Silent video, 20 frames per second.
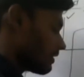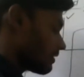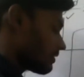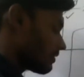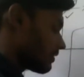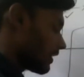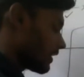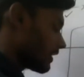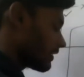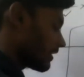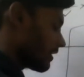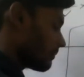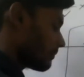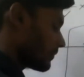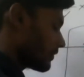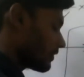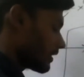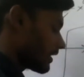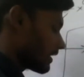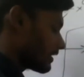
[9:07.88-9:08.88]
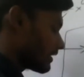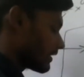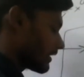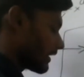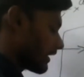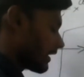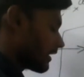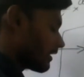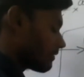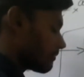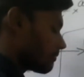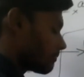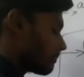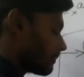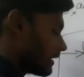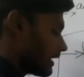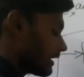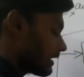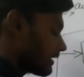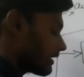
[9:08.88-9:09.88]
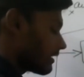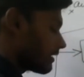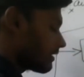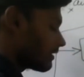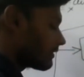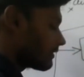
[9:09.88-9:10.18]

So example, you can take milk,